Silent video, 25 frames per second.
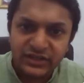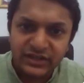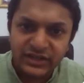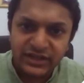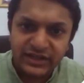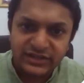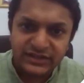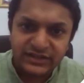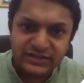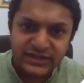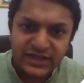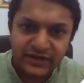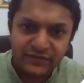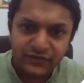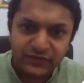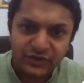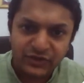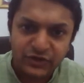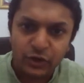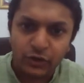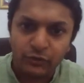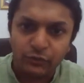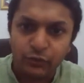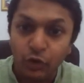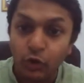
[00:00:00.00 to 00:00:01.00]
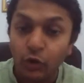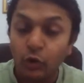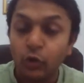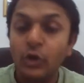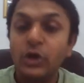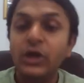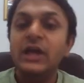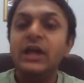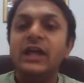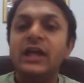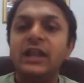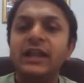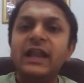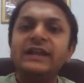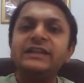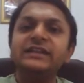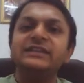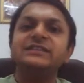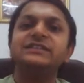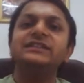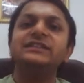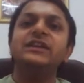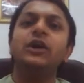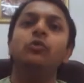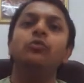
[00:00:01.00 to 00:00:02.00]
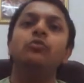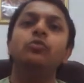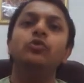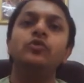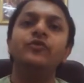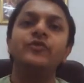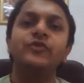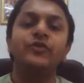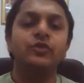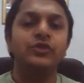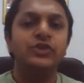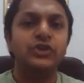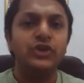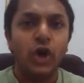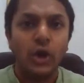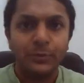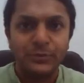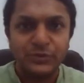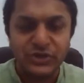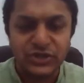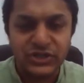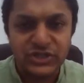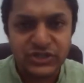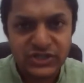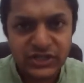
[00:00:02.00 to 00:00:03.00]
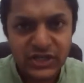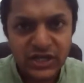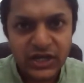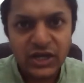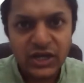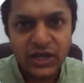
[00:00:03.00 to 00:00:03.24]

things that we now know. Let us now move to the options.